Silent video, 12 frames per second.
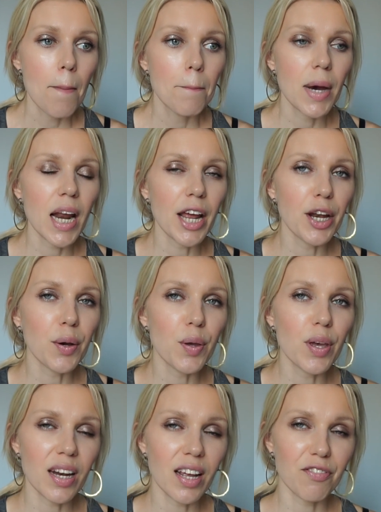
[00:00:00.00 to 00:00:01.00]
but I know
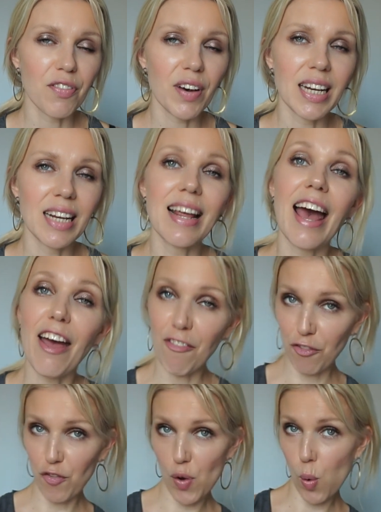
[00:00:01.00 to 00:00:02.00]
you cannot find it
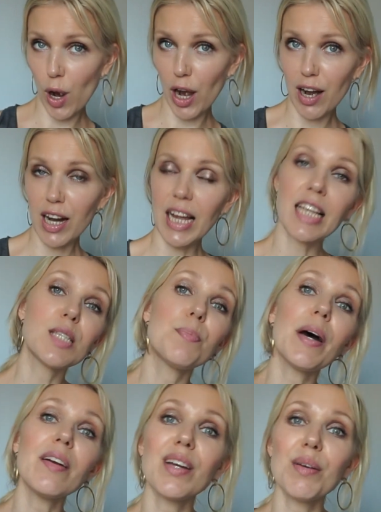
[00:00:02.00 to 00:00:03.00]
everywhere. It's
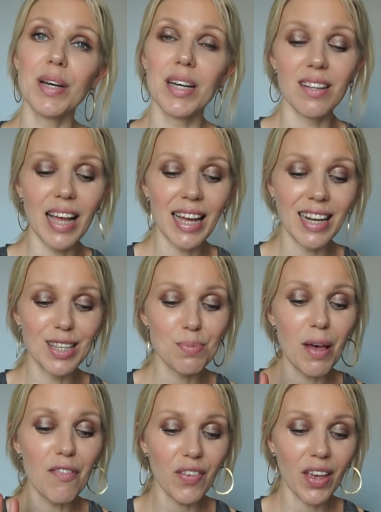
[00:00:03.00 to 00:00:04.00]
by Rimmel, and it's
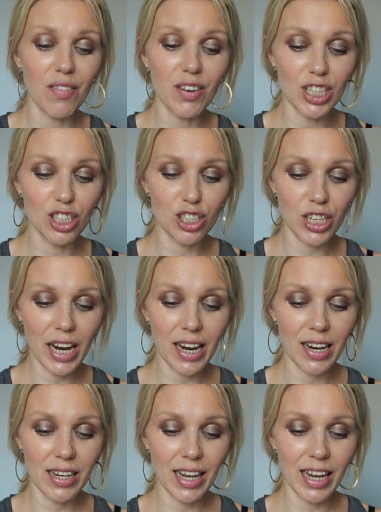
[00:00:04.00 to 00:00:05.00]
my favorite
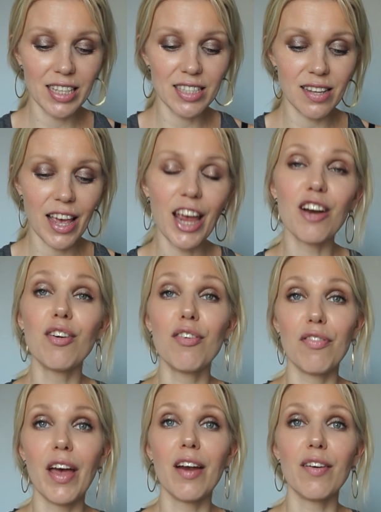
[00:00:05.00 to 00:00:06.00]
shade. It's Airy
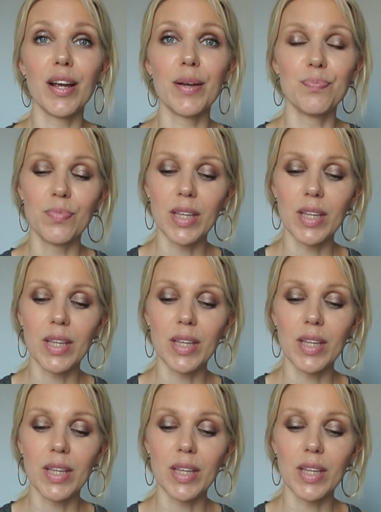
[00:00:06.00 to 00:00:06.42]
Fairy.